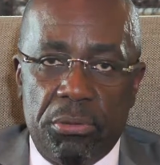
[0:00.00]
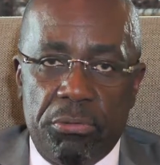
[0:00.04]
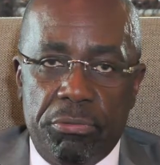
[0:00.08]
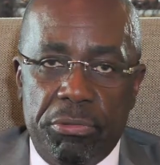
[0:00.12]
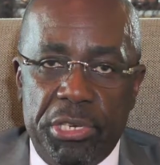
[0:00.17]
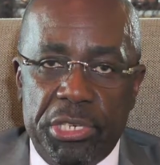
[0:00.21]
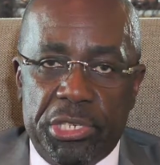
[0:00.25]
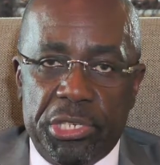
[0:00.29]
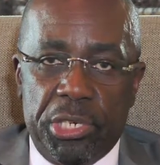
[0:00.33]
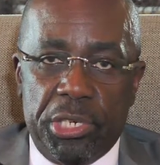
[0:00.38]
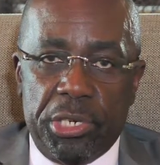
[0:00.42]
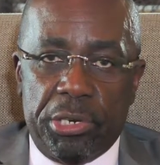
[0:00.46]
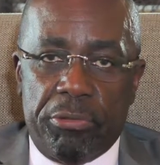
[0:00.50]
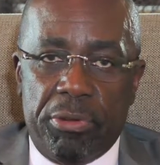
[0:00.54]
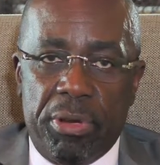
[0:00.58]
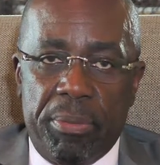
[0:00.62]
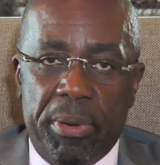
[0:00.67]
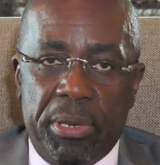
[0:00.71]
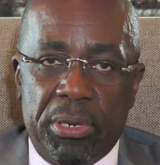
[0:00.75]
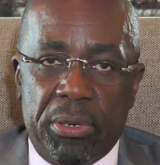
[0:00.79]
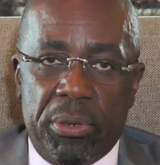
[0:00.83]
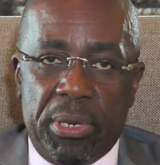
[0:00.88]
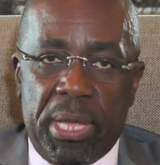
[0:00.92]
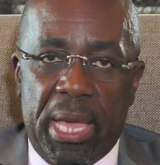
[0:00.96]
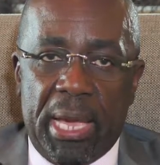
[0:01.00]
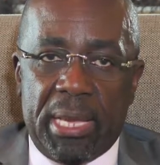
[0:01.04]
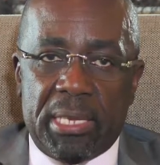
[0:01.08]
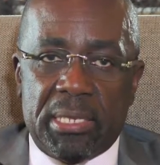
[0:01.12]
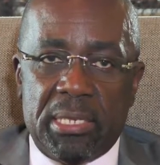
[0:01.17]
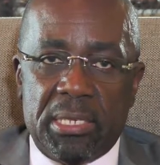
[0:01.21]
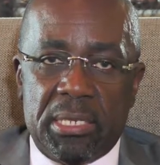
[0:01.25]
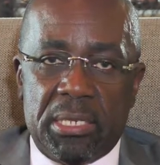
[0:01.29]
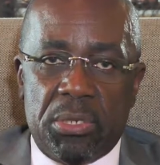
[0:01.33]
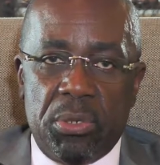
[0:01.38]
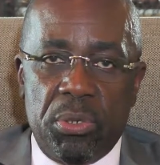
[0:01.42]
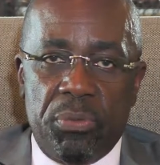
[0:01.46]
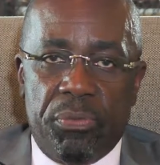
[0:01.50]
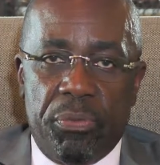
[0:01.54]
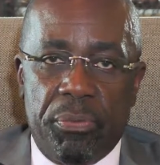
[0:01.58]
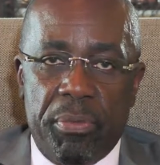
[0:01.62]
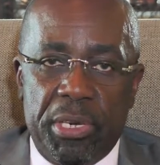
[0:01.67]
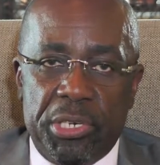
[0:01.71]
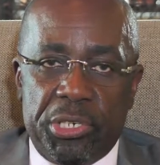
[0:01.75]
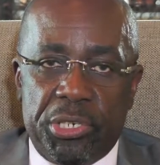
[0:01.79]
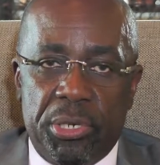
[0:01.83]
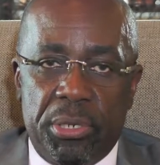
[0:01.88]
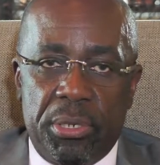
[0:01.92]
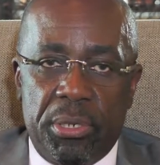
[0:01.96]
Regional Agreement on Access to
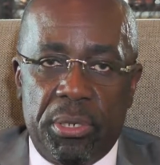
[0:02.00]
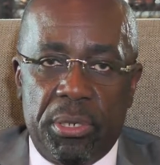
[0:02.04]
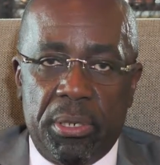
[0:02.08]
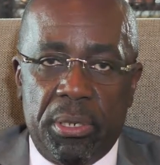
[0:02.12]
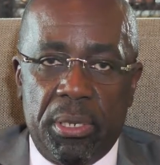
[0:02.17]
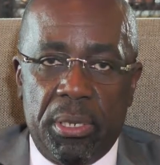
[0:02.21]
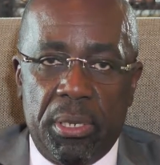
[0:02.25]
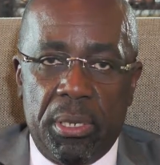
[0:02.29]
Information,